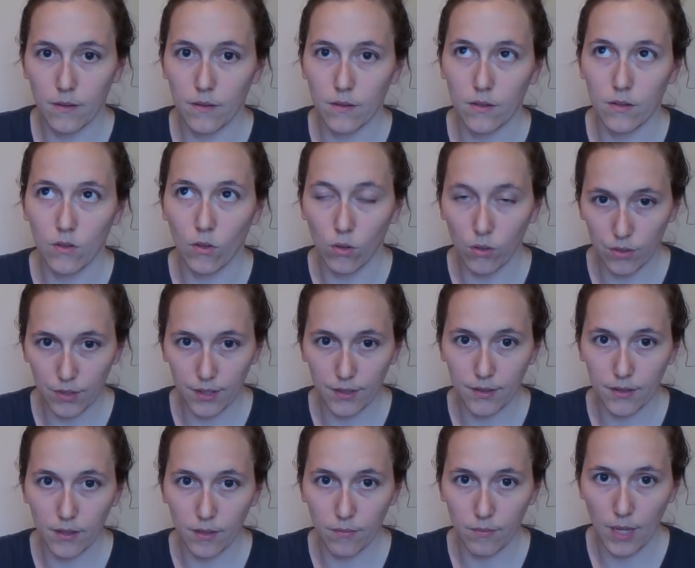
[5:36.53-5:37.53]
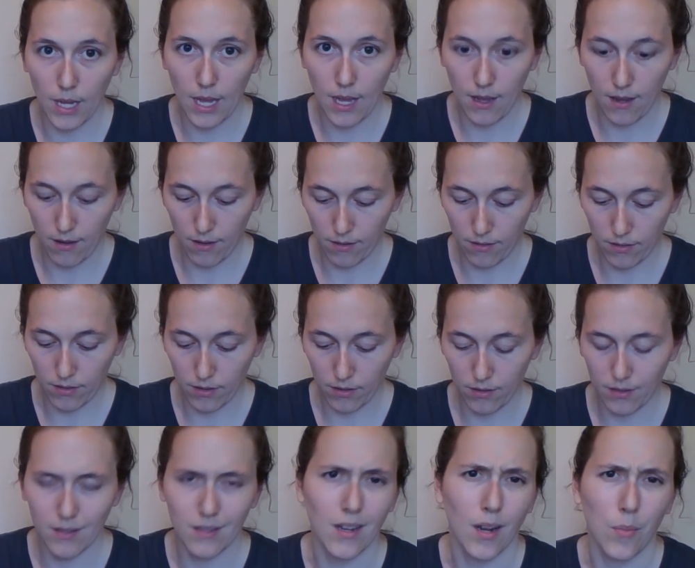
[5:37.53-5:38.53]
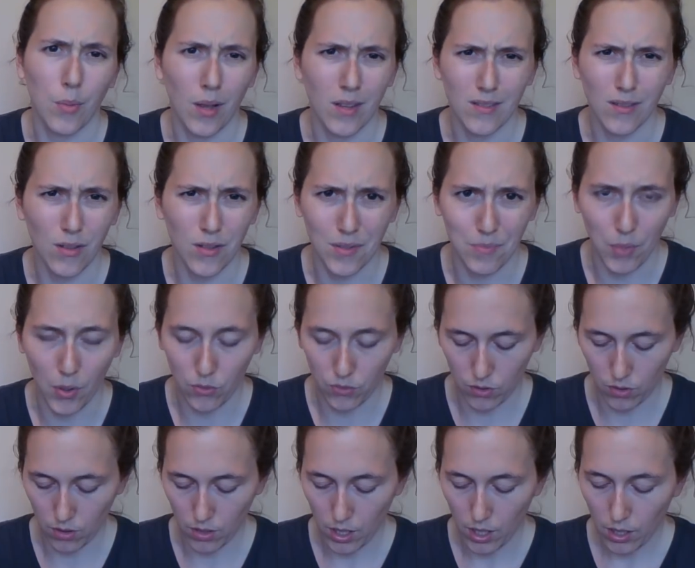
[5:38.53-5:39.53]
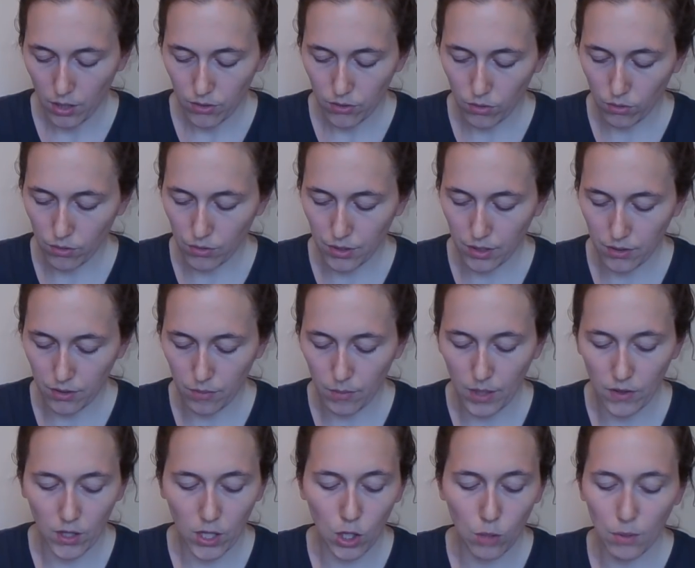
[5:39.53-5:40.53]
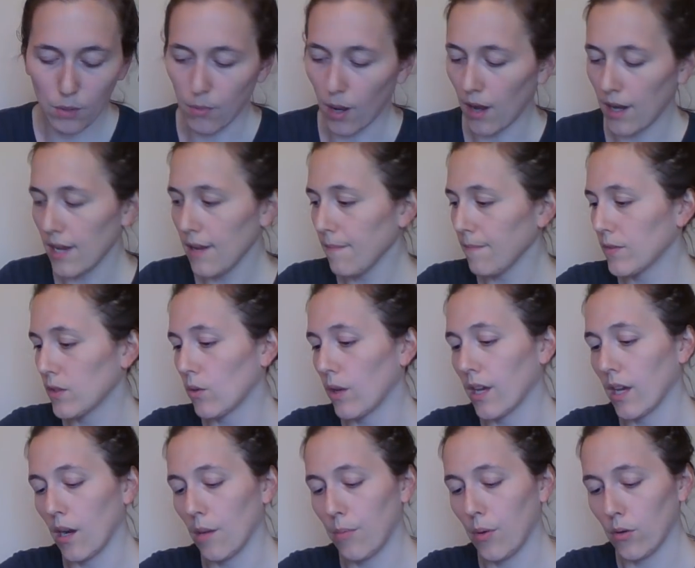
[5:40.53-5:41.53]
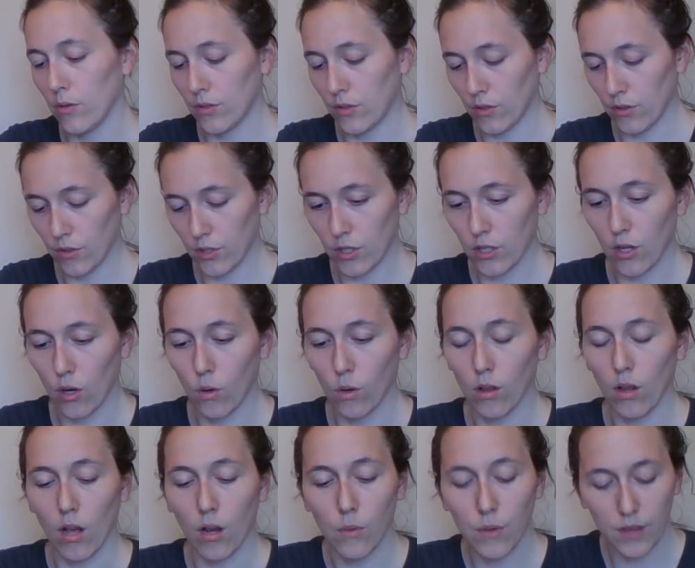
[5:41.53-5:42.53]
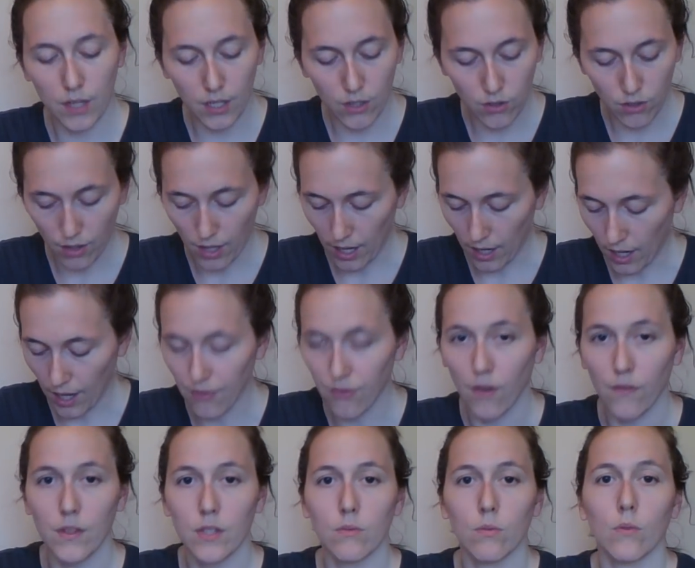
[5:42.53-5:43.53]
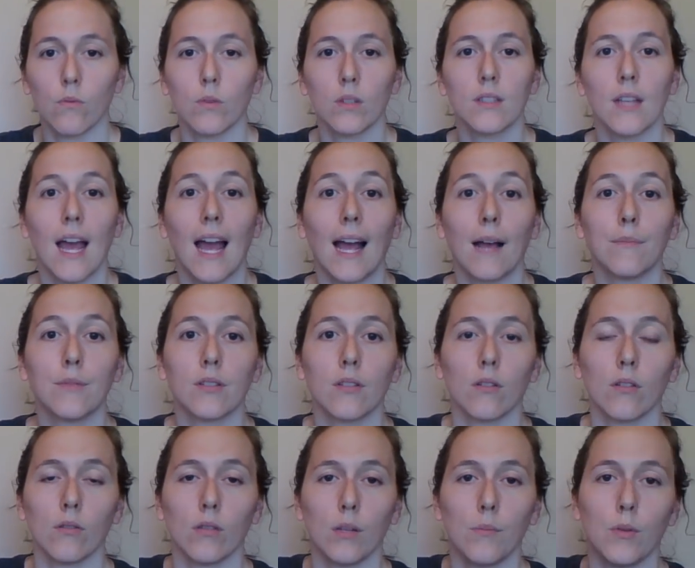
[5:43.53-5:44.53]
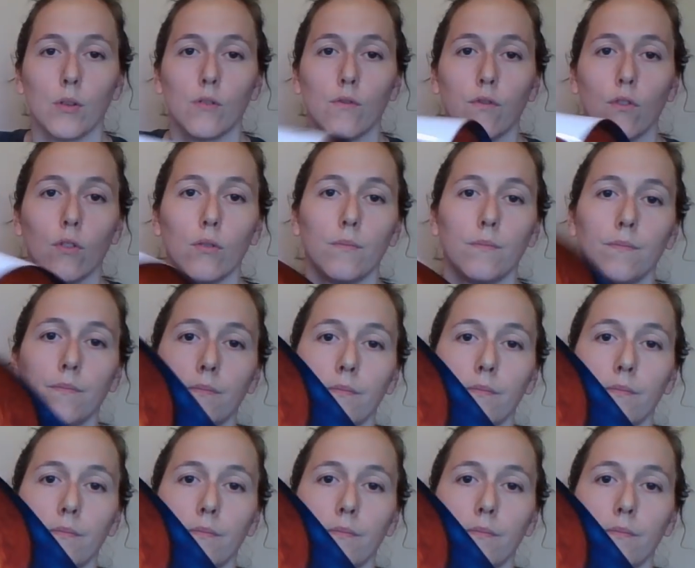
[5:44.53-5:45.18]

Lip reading: solar system, and it's not a puzzle, it's a poster. Solar system and the human body. So I got a poster to go along with each of that. I thought this one was absolutely beautiful.